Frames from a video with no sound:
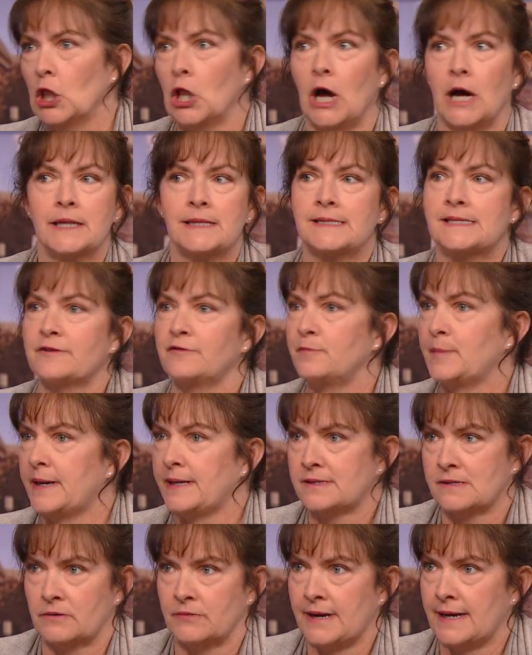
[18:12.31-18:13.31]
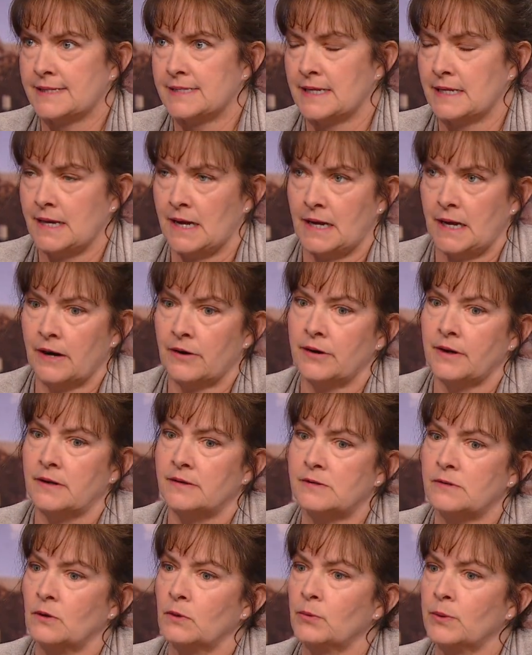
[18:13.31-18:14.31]
lots of mice and rats in that
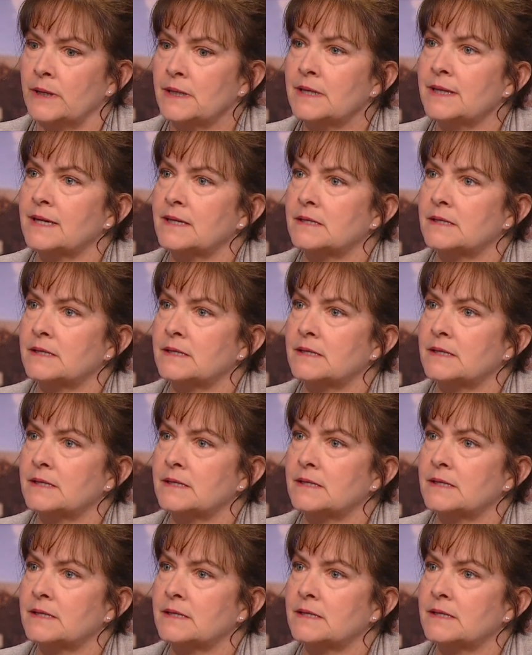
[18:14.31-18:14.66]
area. So really, 100%.